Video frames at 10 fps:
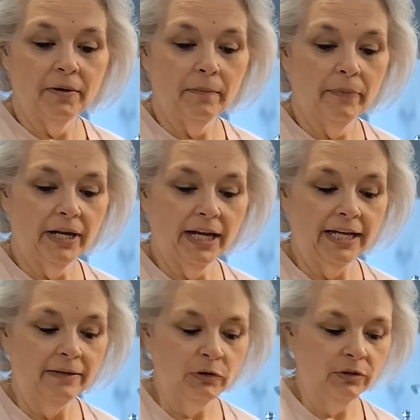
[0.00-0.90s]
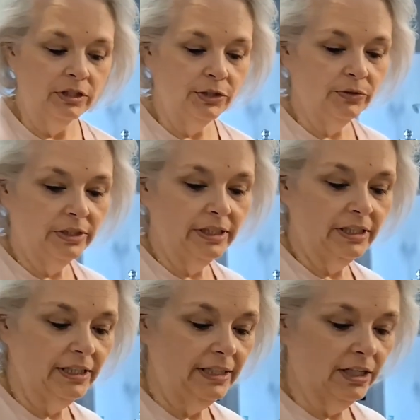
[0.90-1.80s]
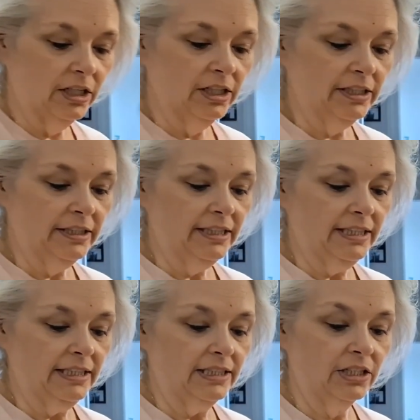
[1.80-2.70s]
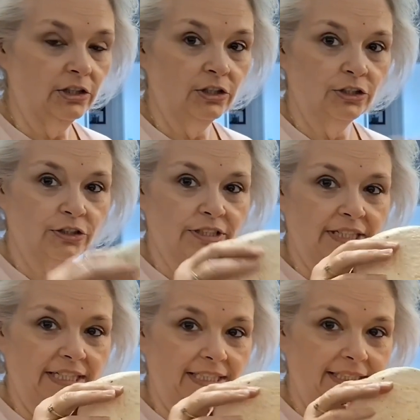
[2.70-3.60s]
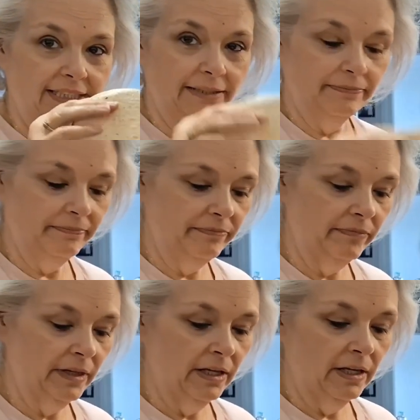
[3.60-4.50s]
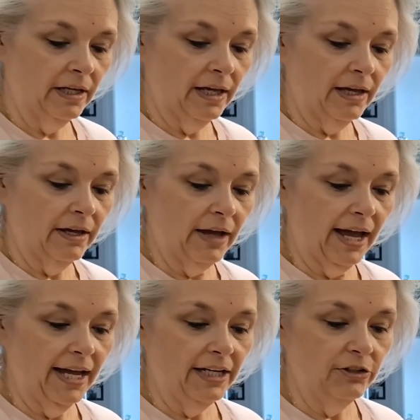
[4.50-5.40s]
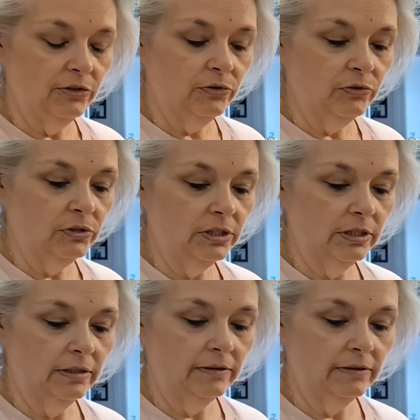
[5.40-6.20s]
but I am going to do it on these tortillas. I use